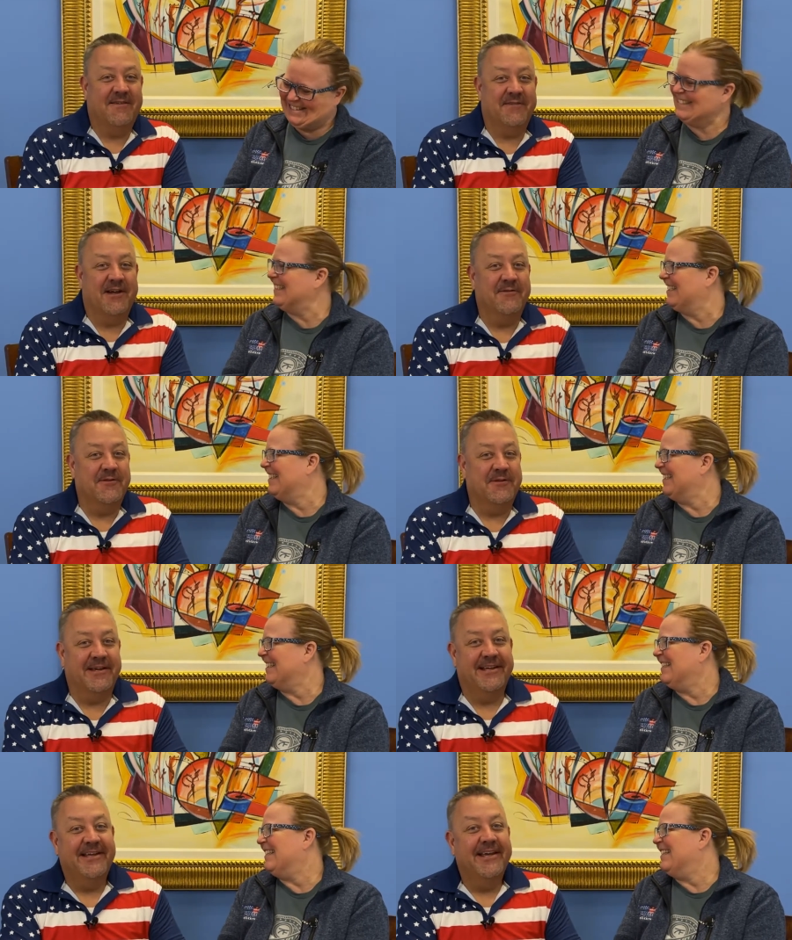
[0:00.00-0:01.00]
Speaker 1: thank you for
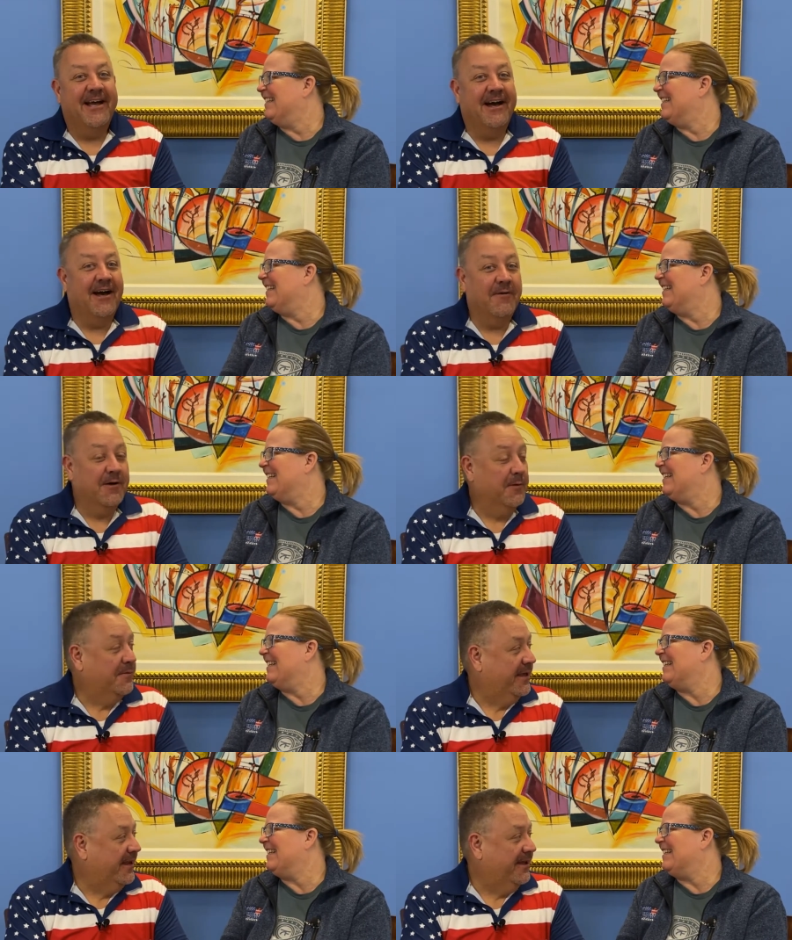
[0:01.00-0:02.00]
downloading. Uh, we
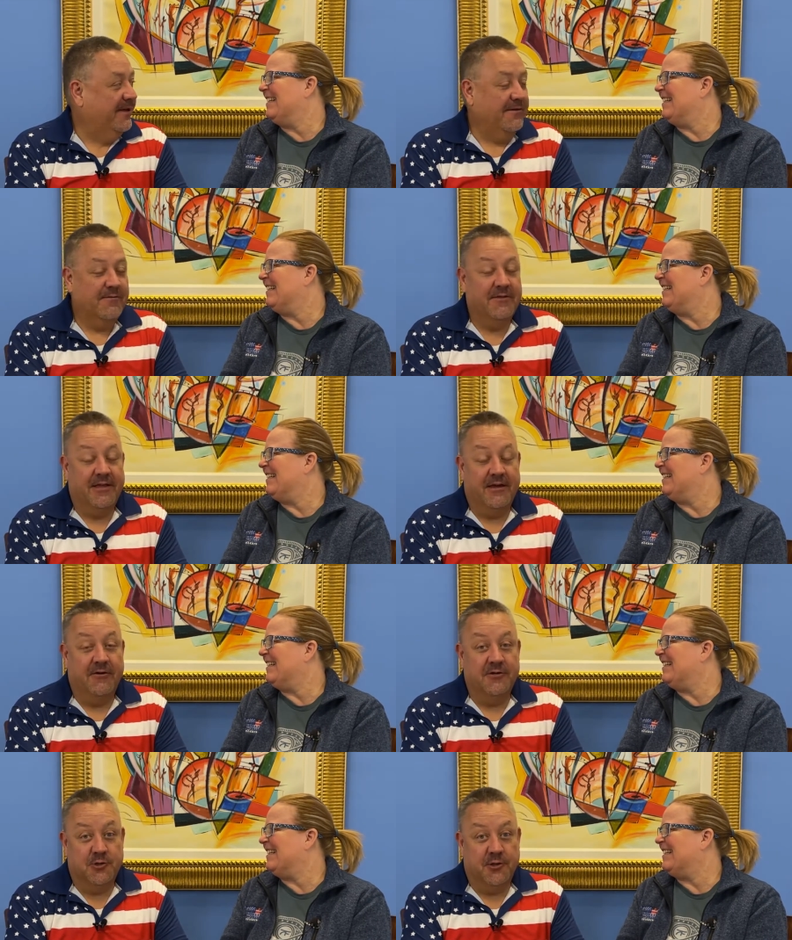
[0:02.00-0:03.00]
hope that uh, that
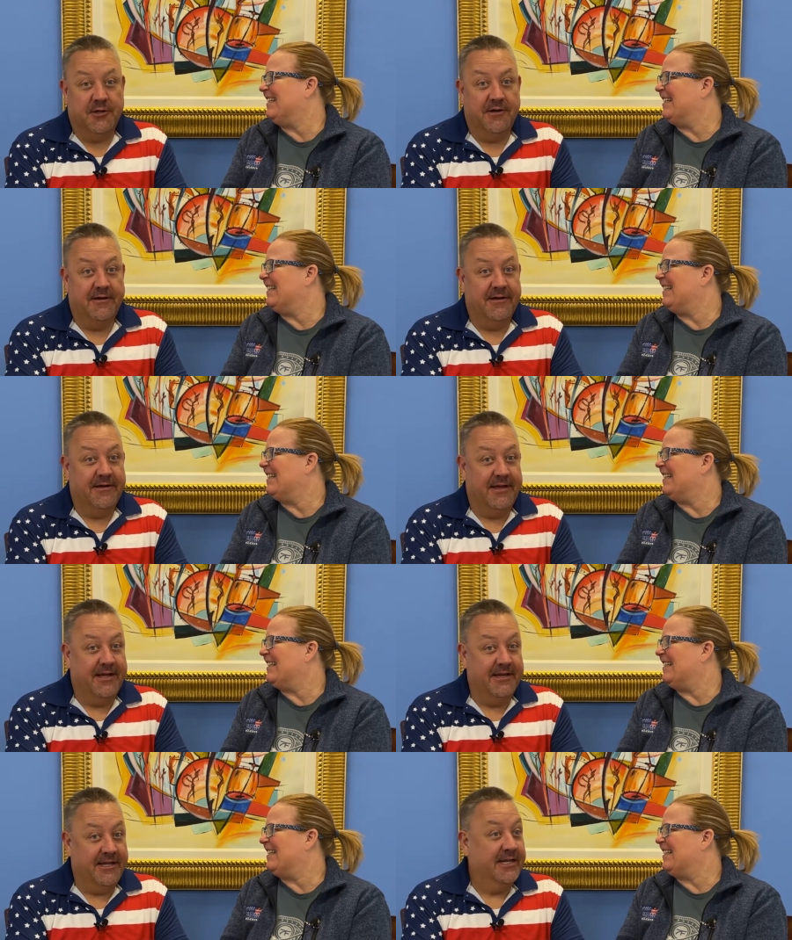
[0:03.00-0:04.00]
you're enjoying uh,
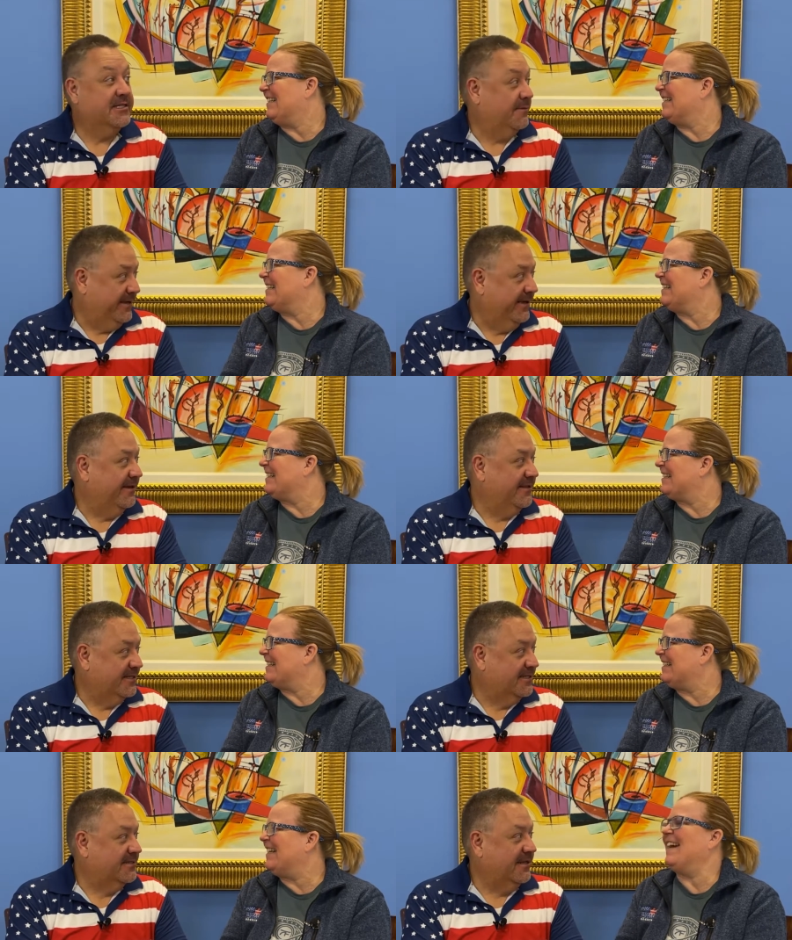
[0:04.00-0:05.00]
and getting something out of
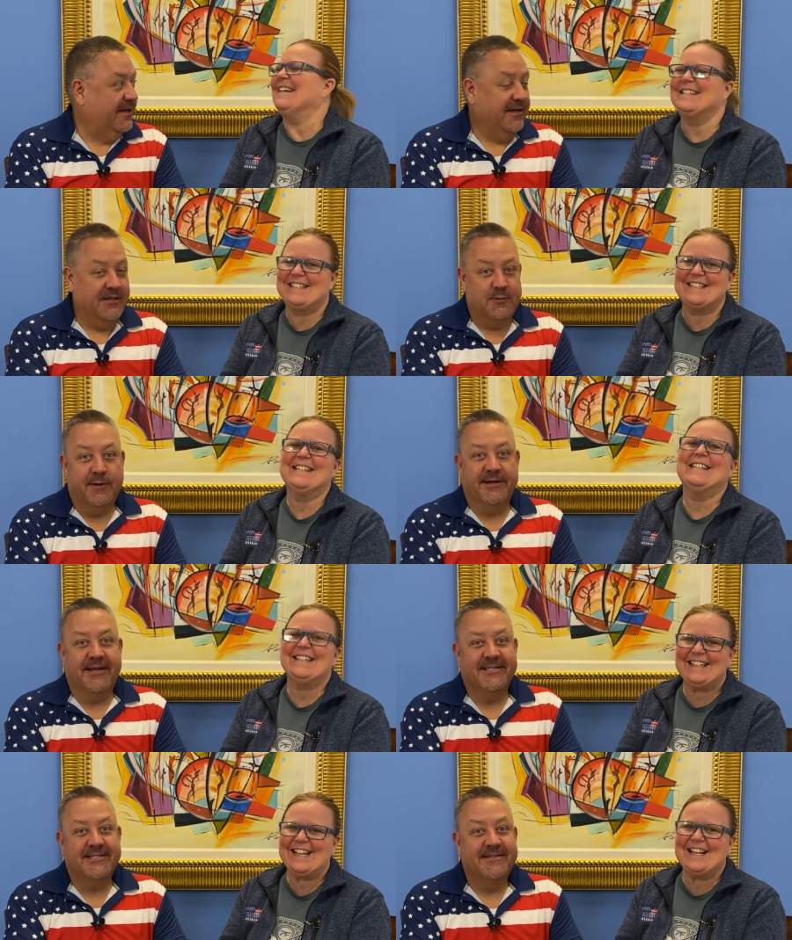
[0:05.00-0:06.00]
this uh, yes. out of these
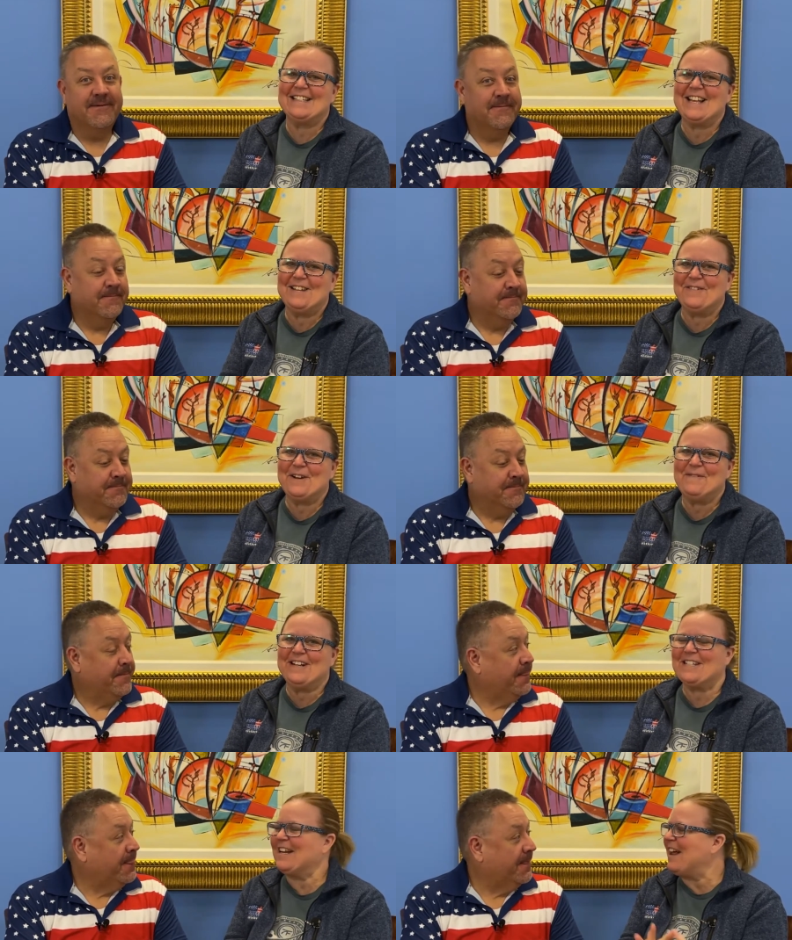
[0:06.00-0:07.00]
podcasts.
Speaker 2: Yes, thank you very
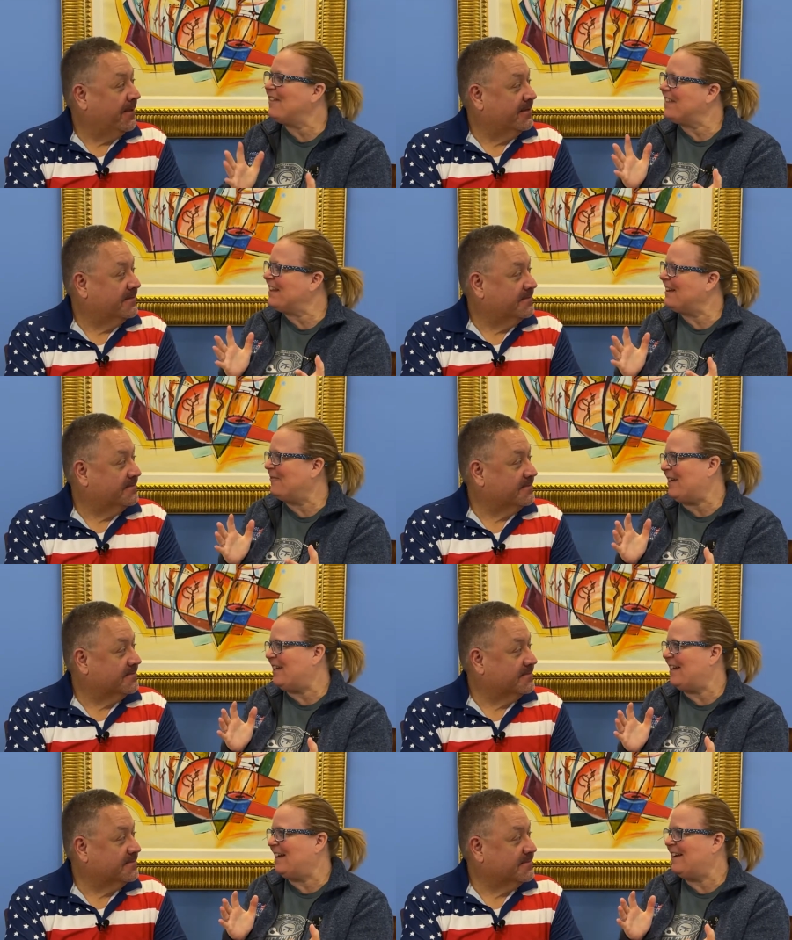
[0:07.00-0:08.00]
much. And another thing that we
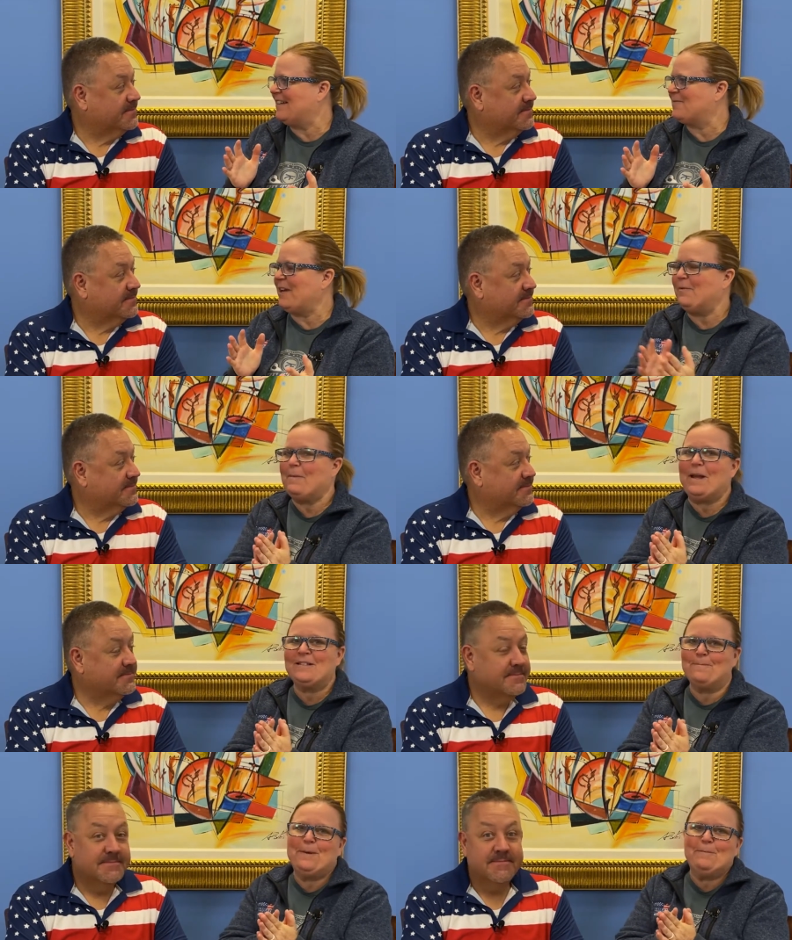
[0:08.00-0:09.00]
did uh, this week, we
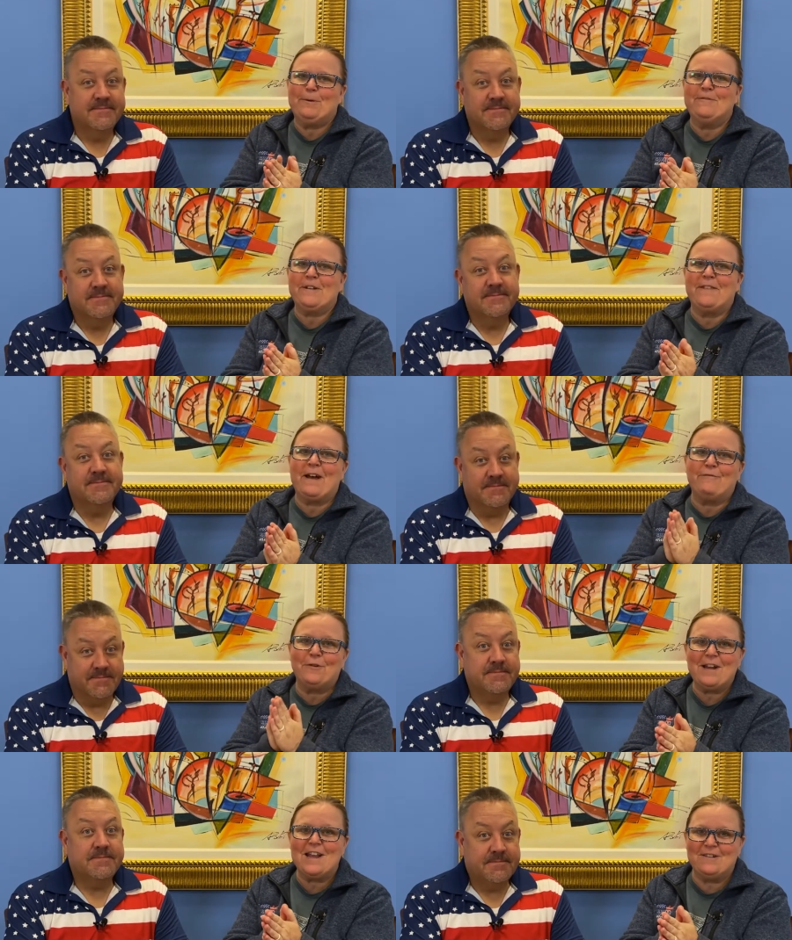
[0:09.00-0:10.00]
made some big moves on that
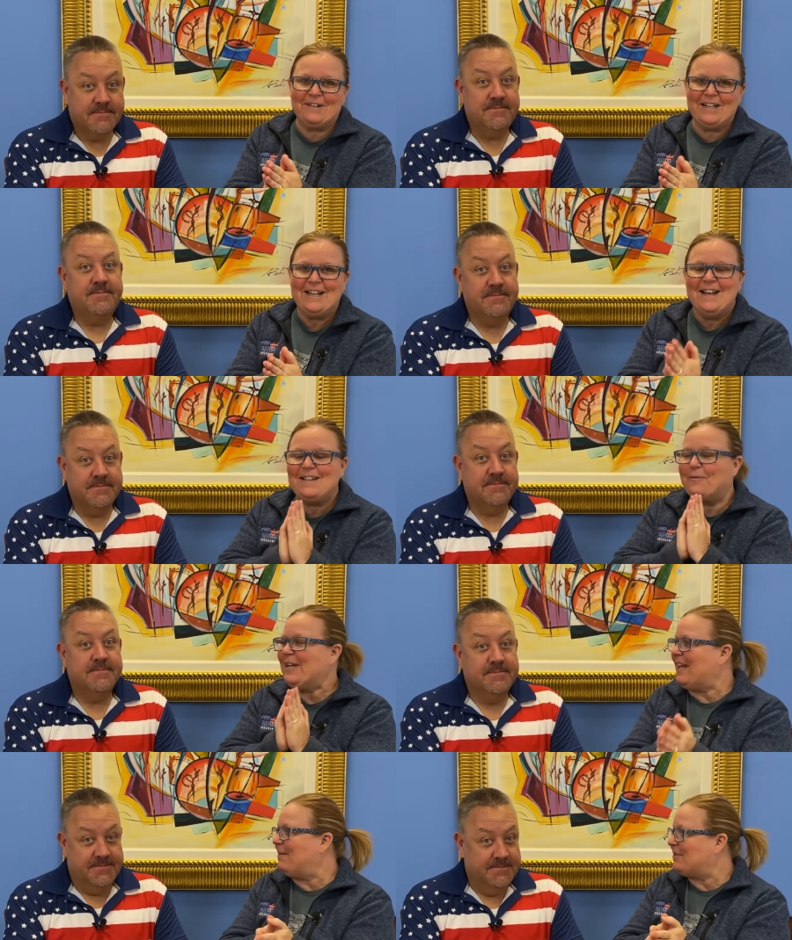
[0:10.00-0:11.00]
48 unit that
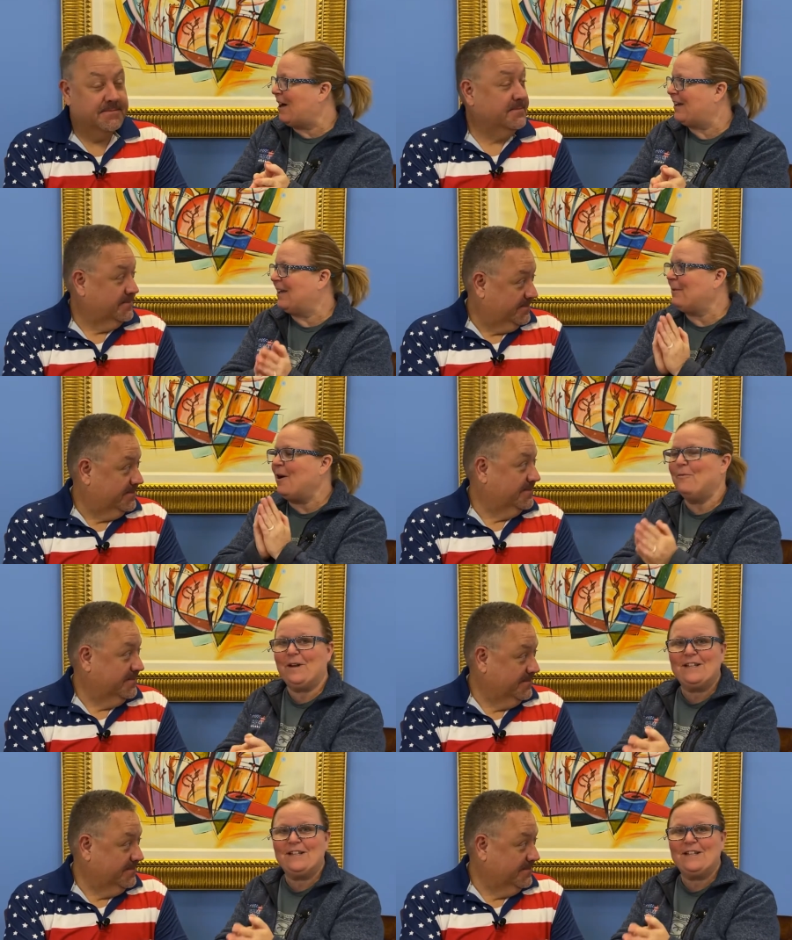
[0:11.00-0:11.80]
we keep talking about mm-hmm.